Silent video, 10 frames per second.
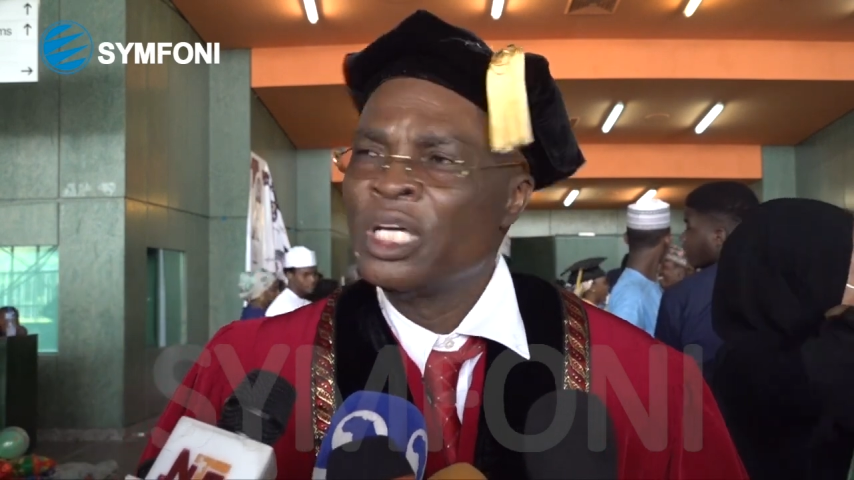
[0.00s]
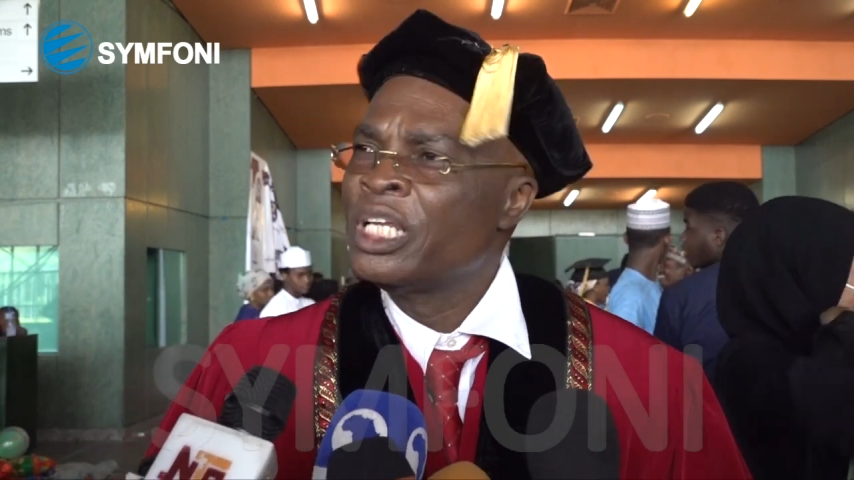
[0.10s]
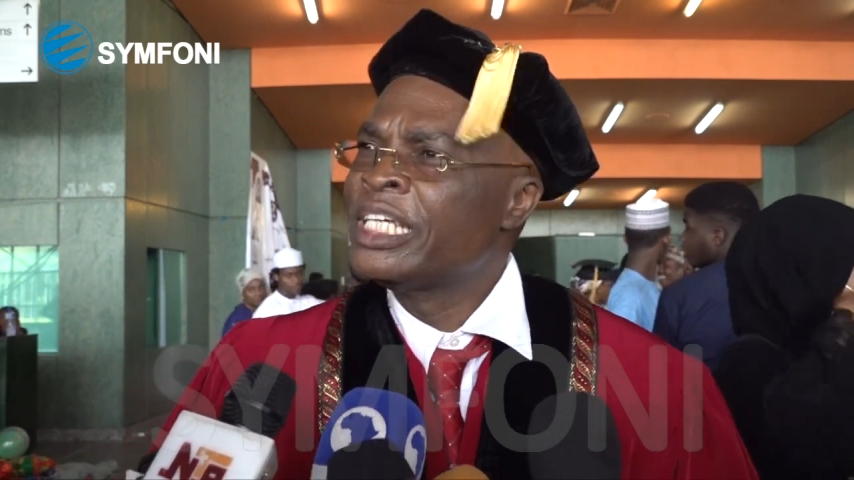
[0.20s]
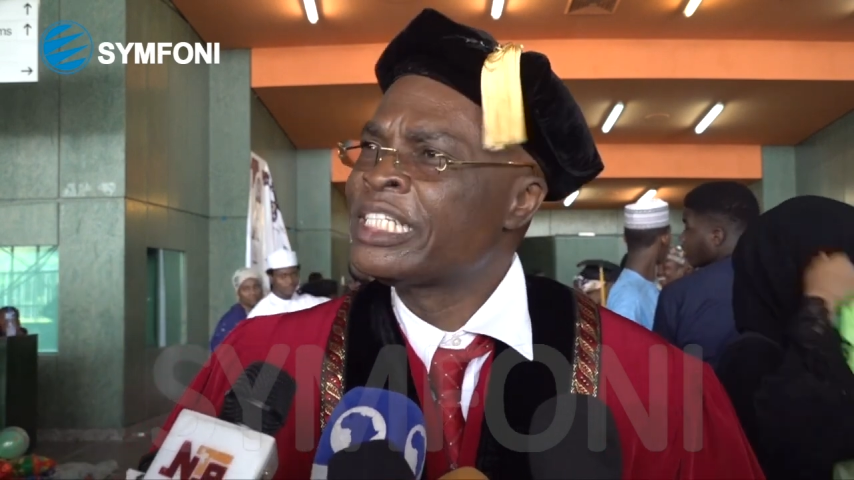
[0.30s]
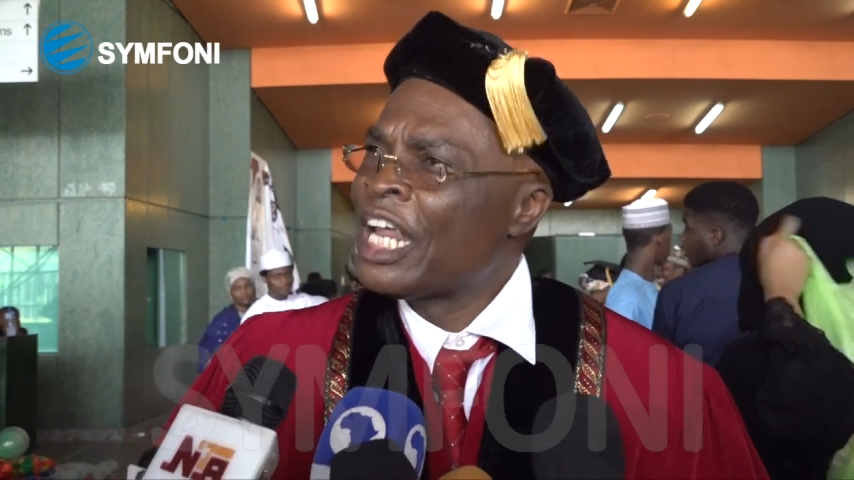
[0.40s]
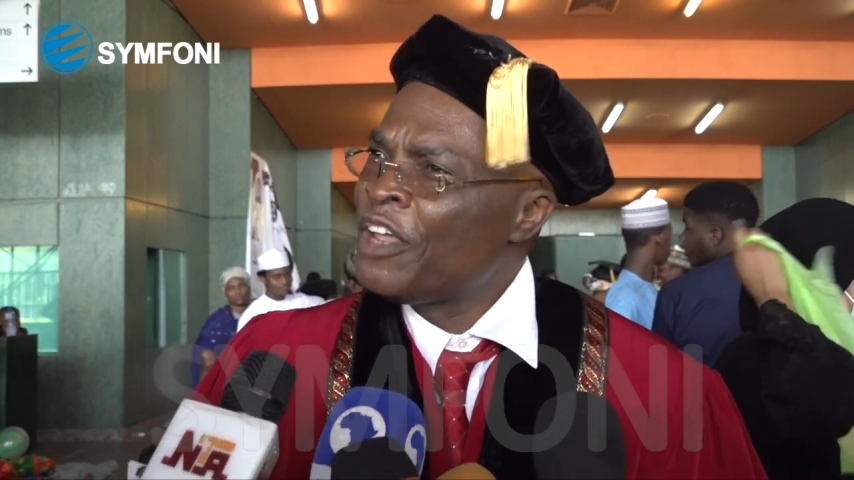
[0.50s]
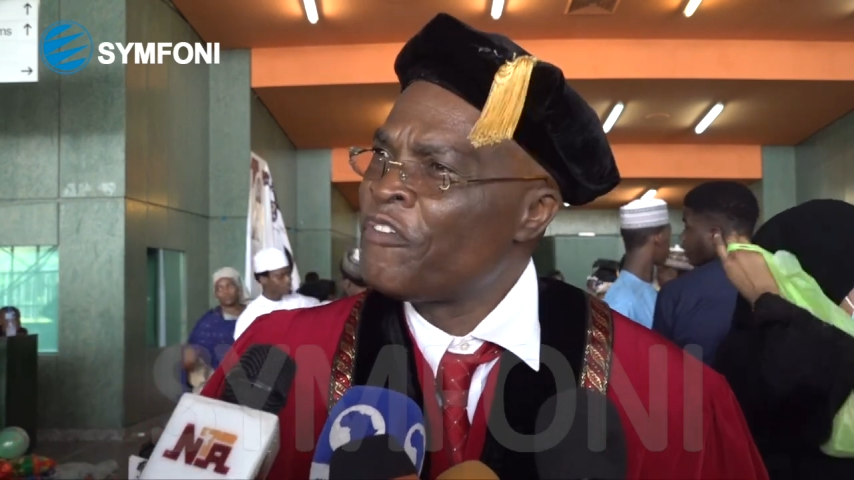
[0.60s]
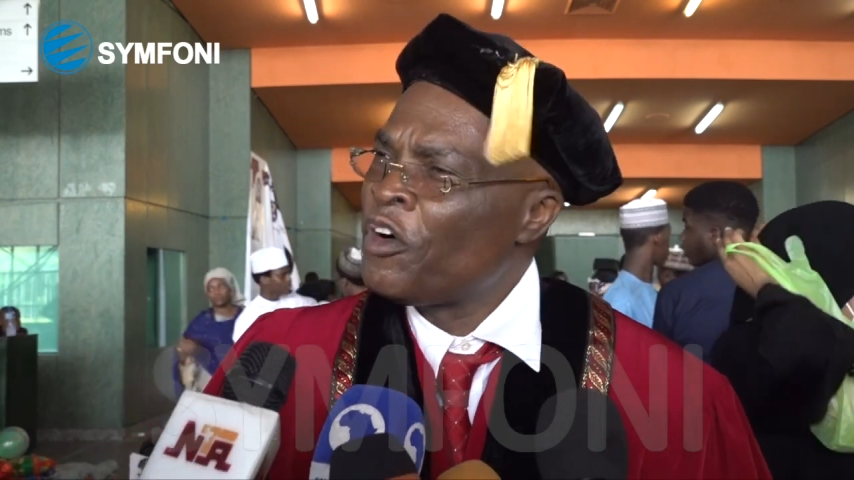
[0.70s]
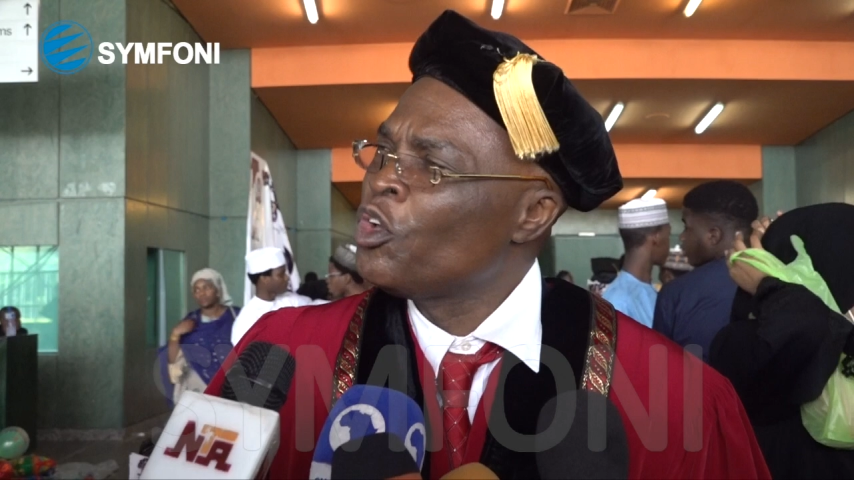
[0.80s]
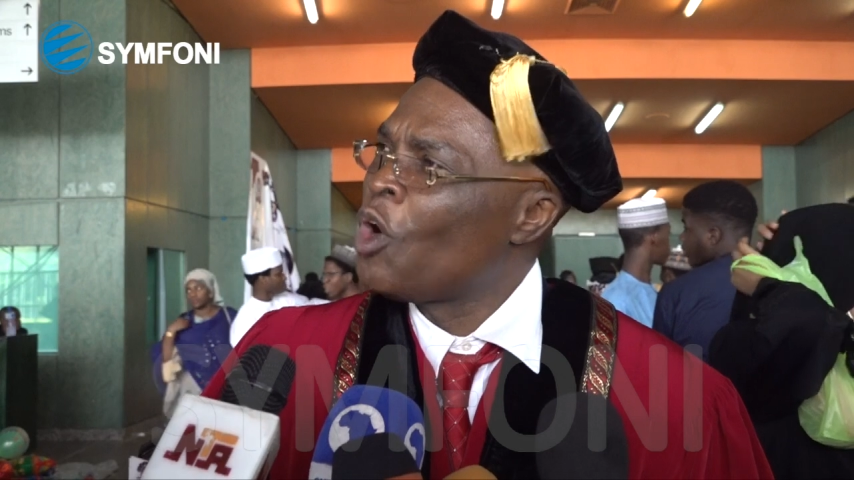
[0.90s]
The
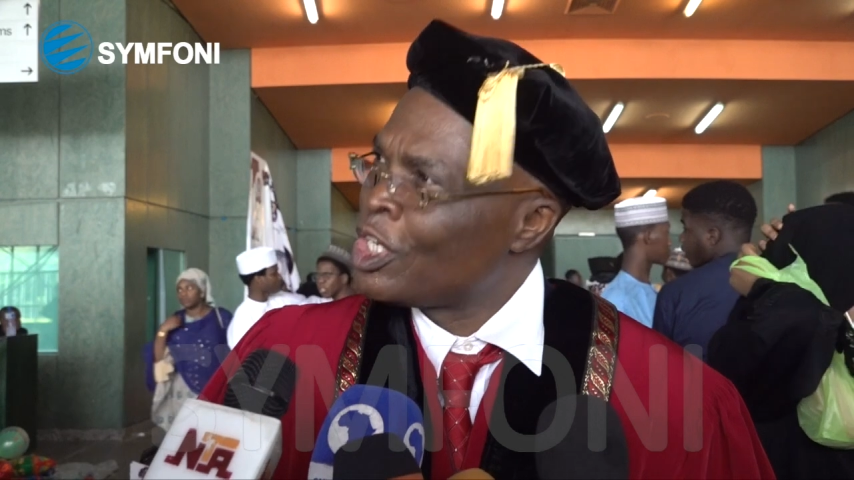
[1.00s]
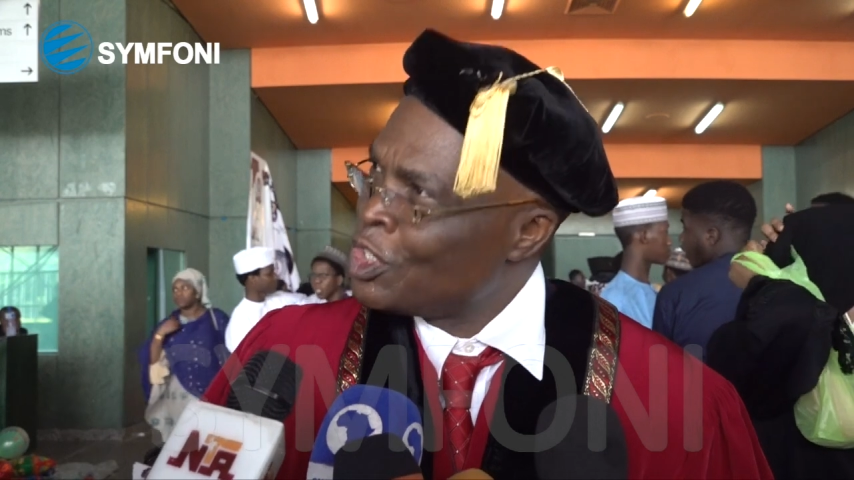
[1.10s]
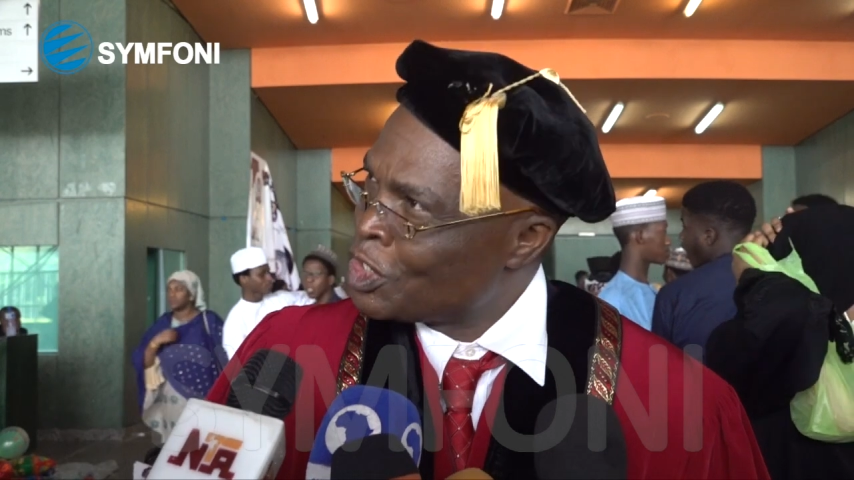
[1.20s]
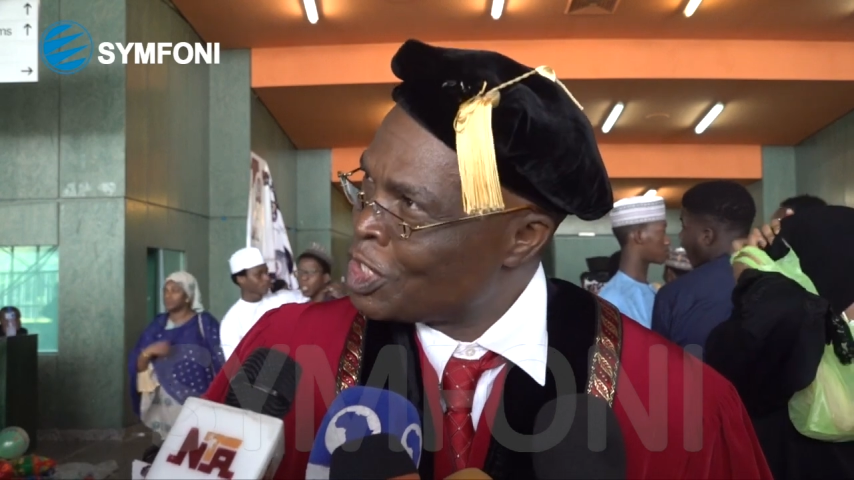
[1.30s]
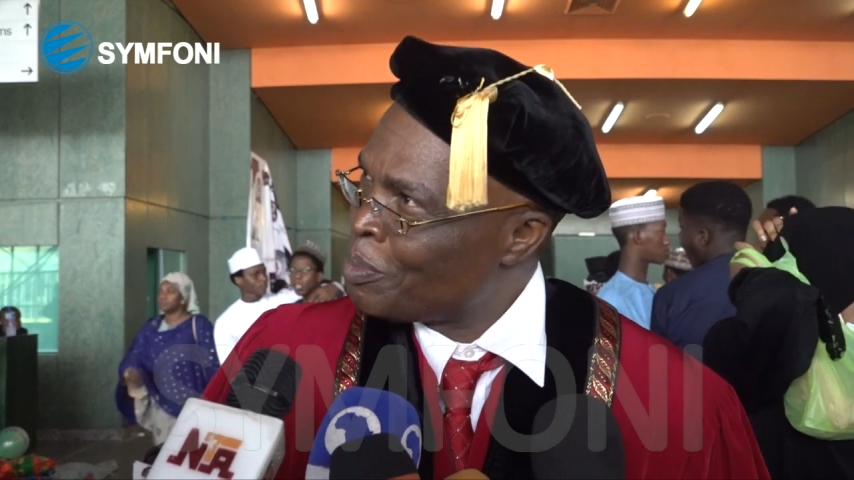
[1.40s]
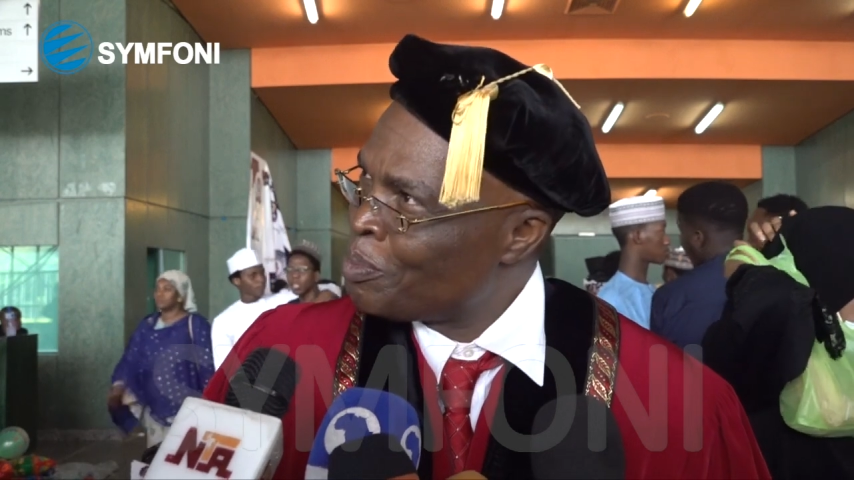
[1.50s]
telephone you are using,